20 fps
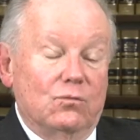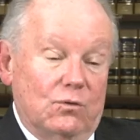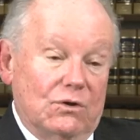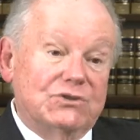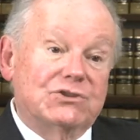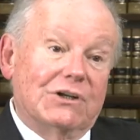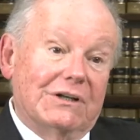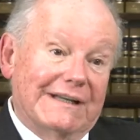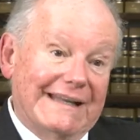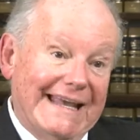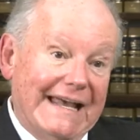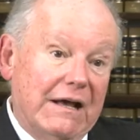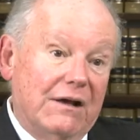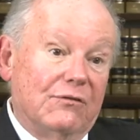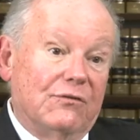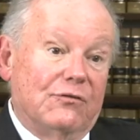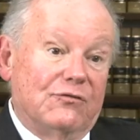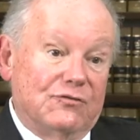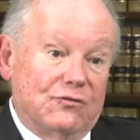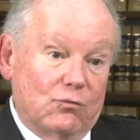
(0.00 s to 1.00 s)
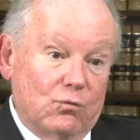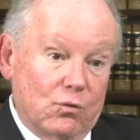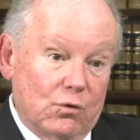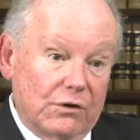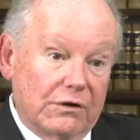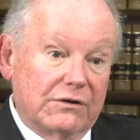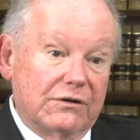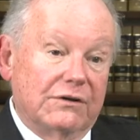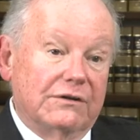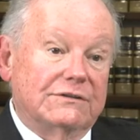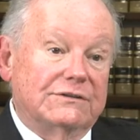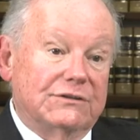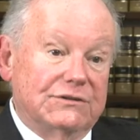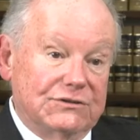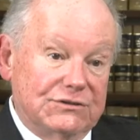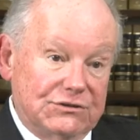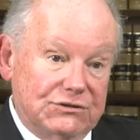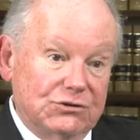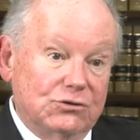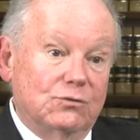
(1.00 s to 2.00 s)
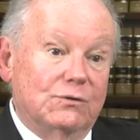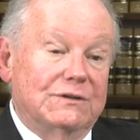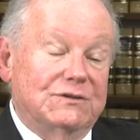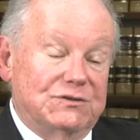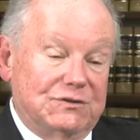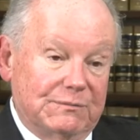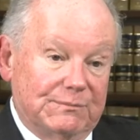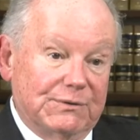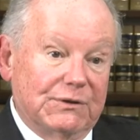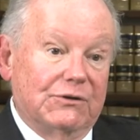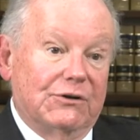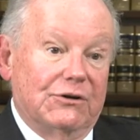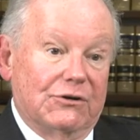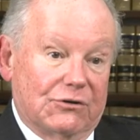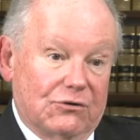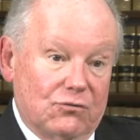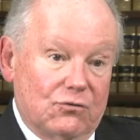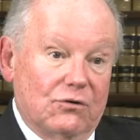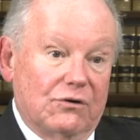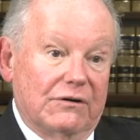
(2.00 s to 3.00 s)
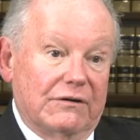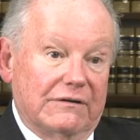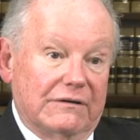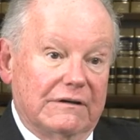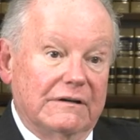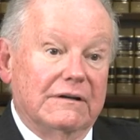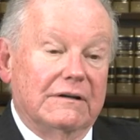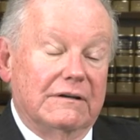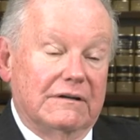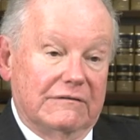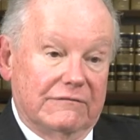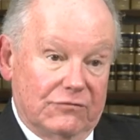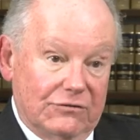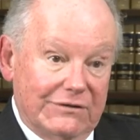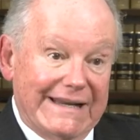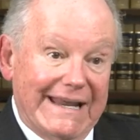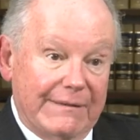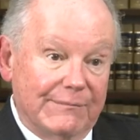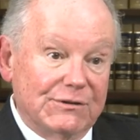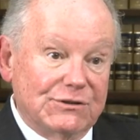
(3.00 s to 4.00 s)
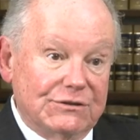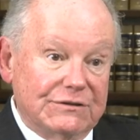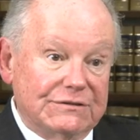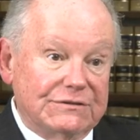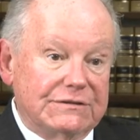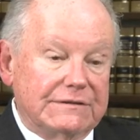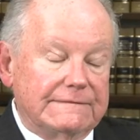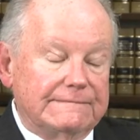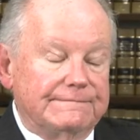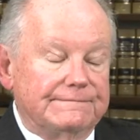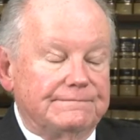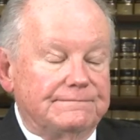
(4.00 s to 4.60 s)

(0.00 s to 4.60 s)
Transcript: which allows the worker to sue in superior court for damages